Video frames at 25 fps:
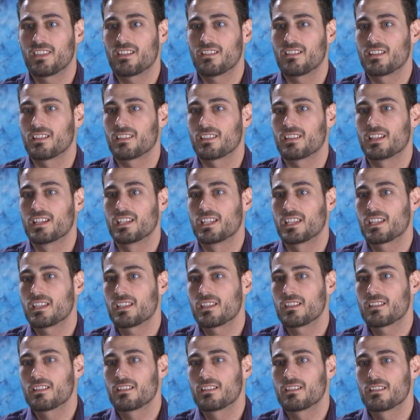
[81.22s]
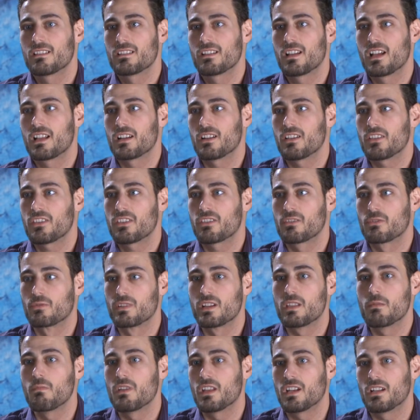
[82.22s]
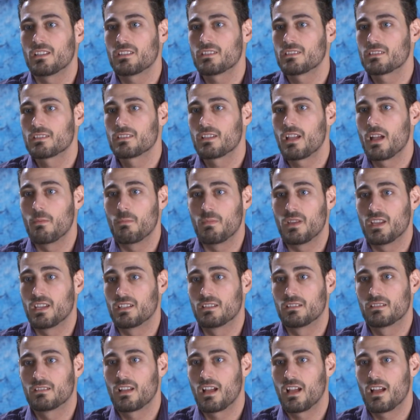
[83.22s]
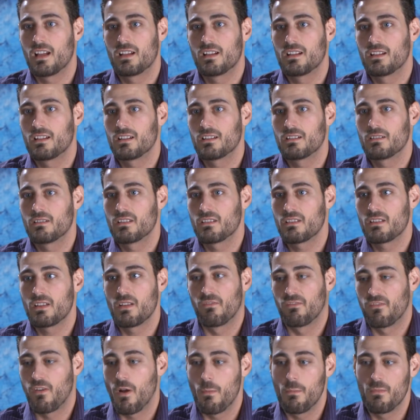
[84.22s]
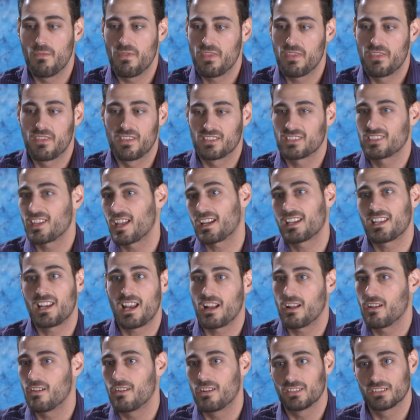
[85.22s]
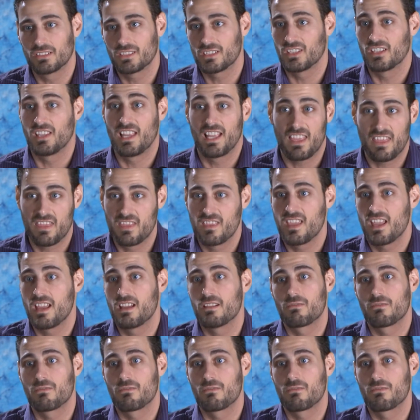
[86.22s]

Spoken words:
there in 3 minutes. I mean, from the second I called till they